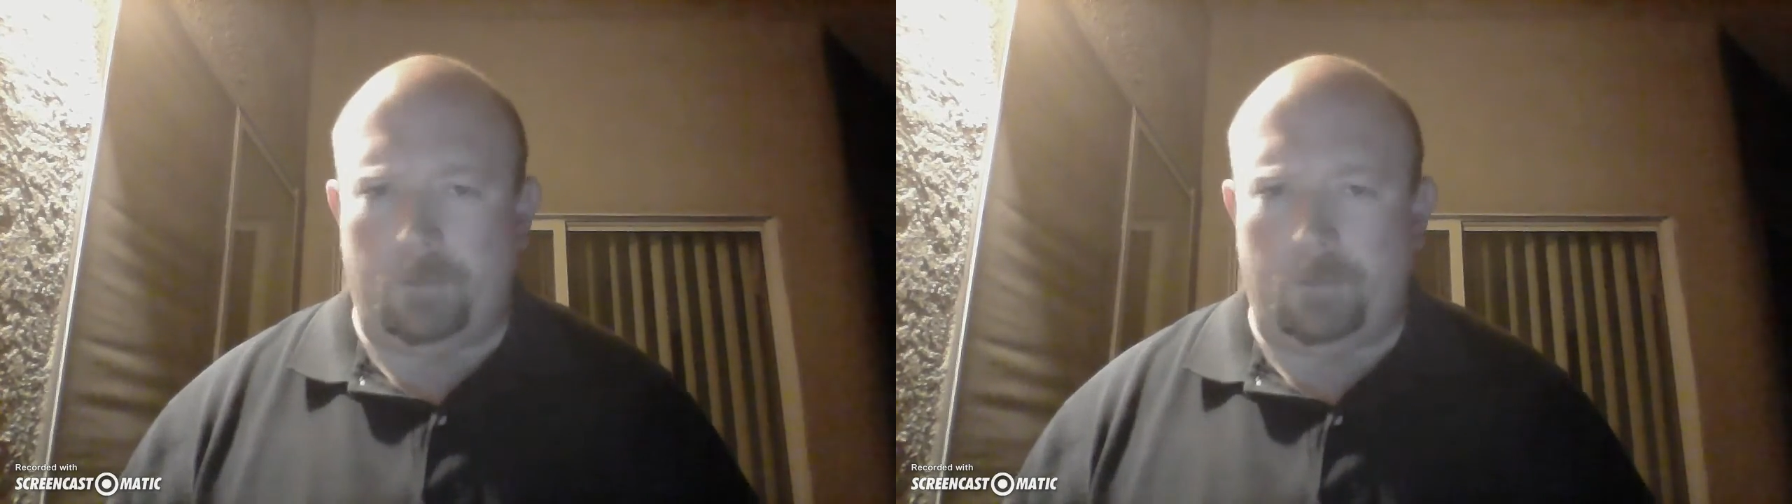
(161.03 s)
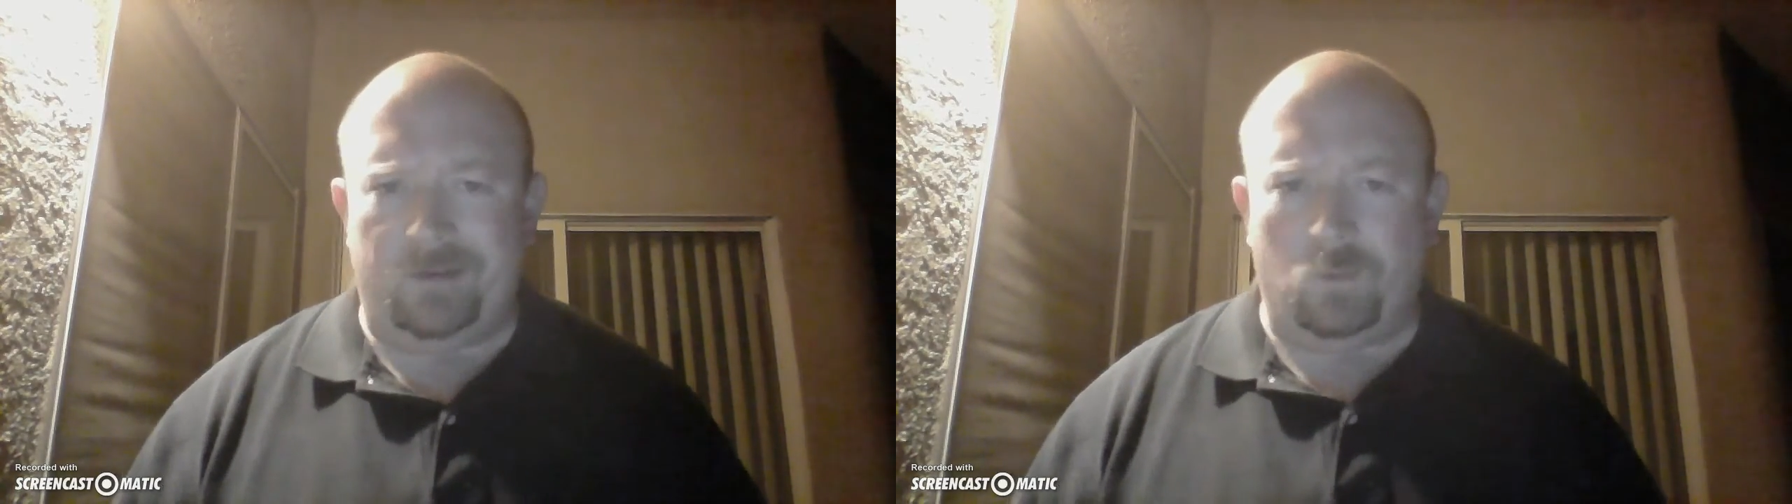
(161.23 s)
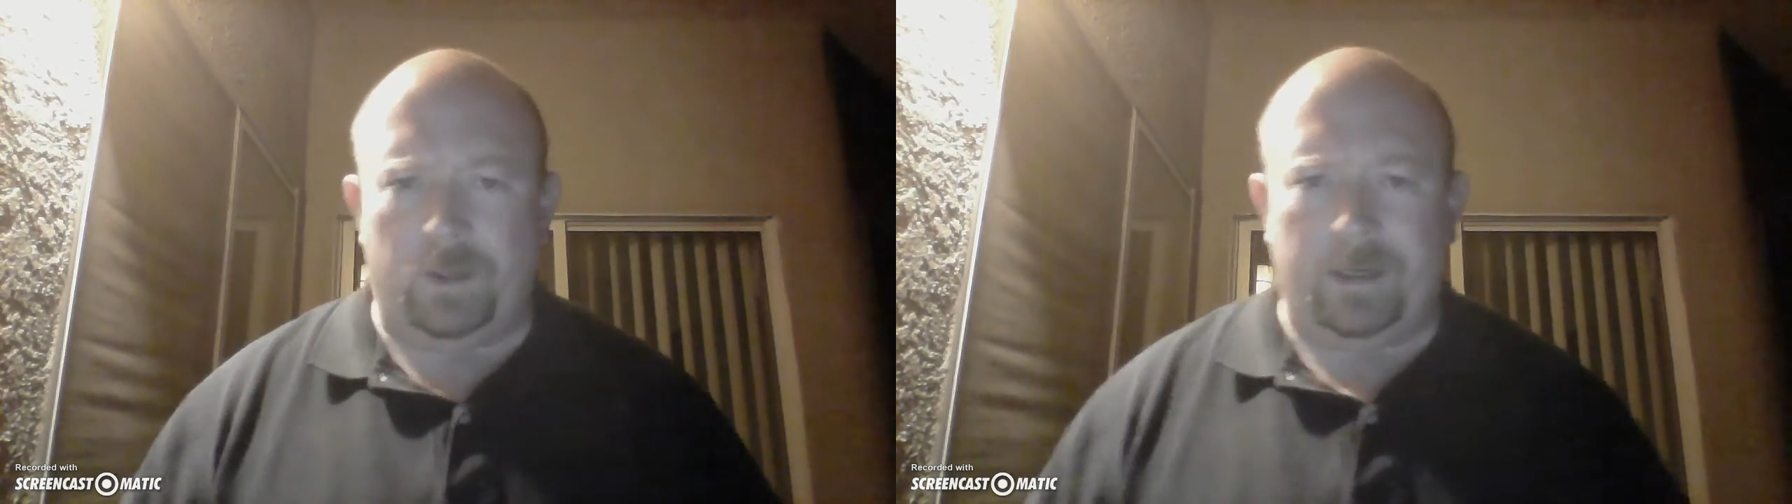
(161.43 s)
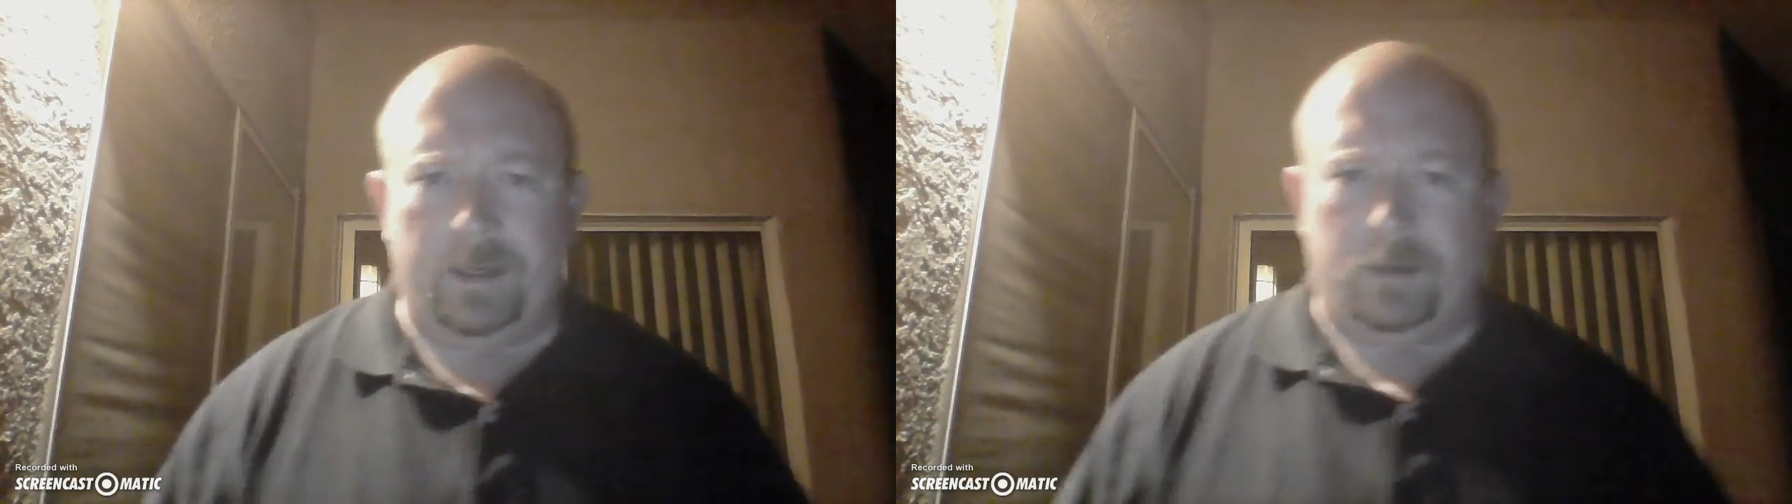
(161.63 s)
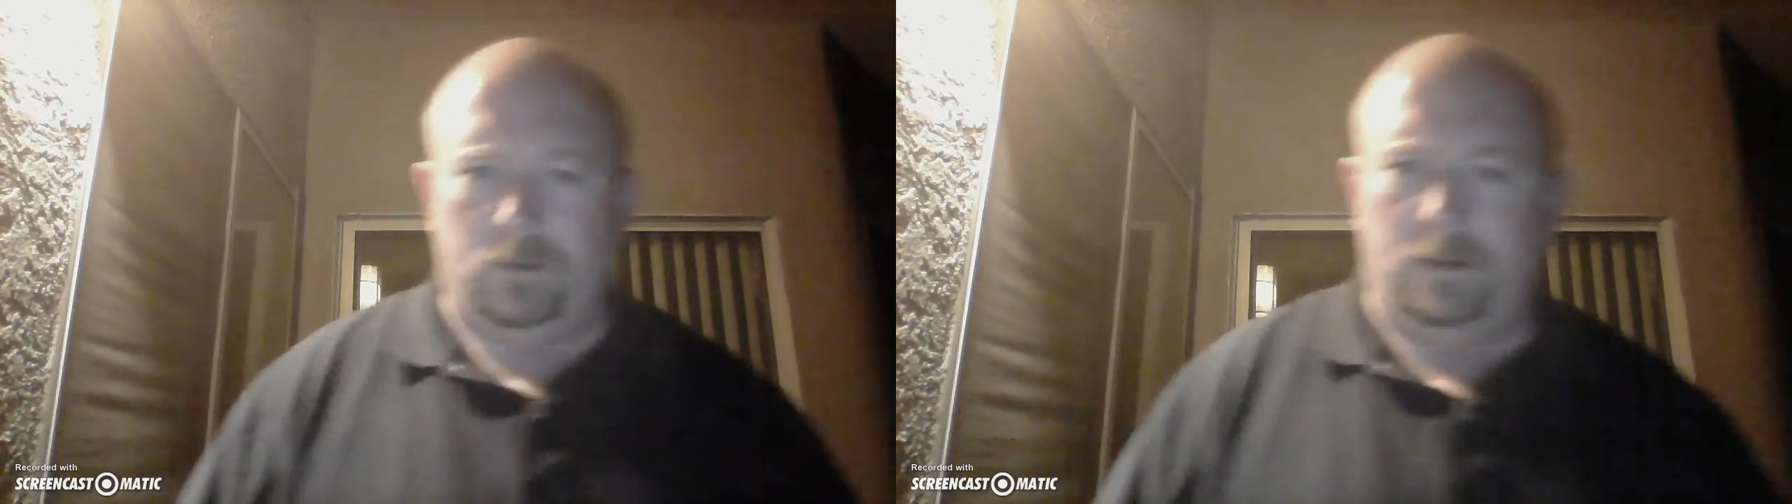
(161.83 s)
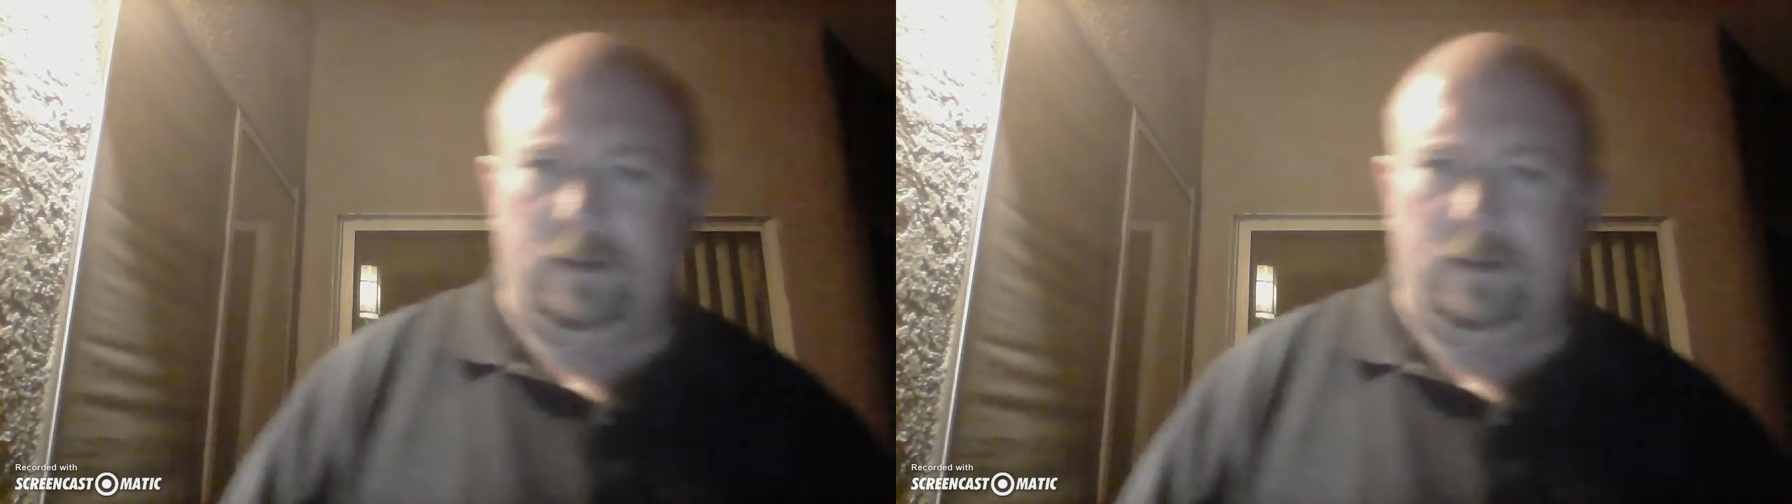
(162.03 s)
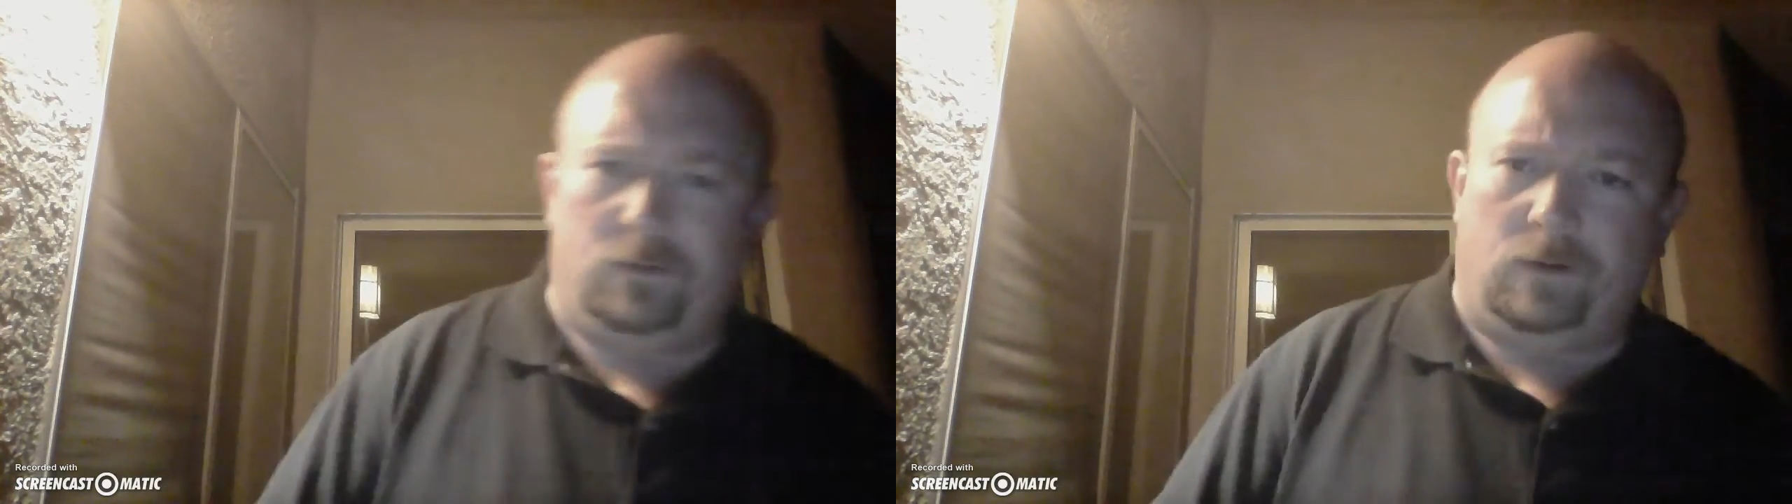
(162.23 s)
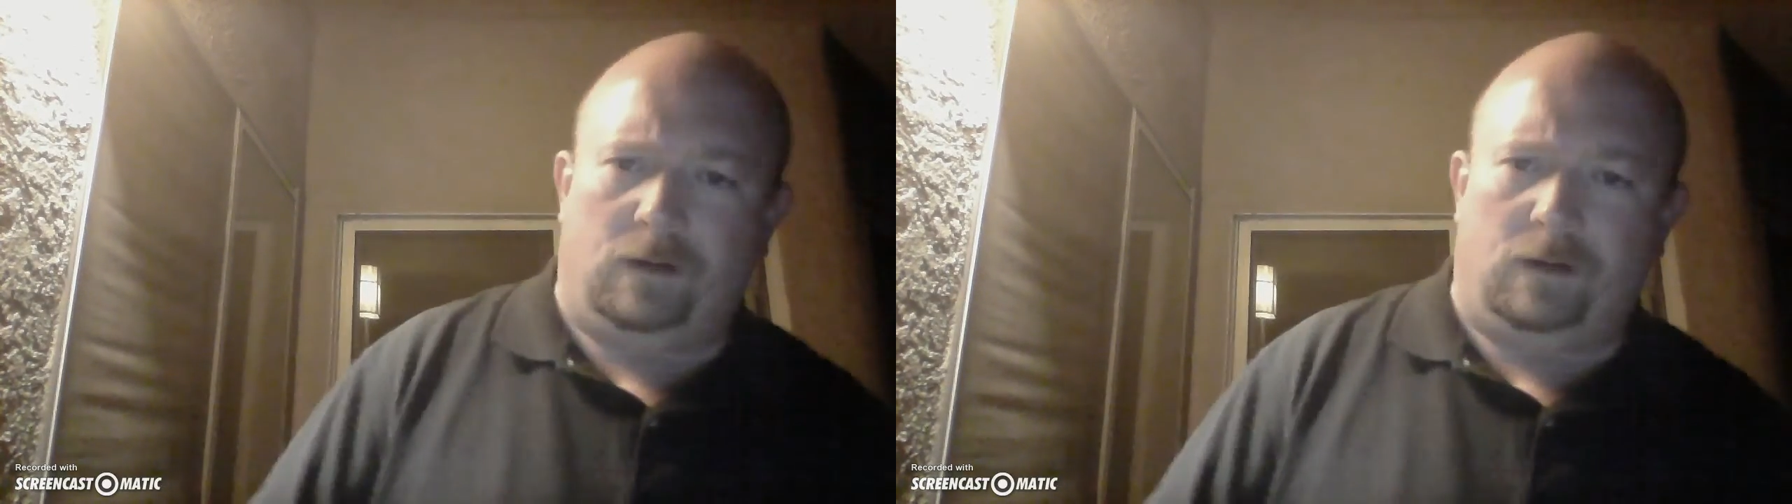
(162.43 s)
Pete's Wicked Ale is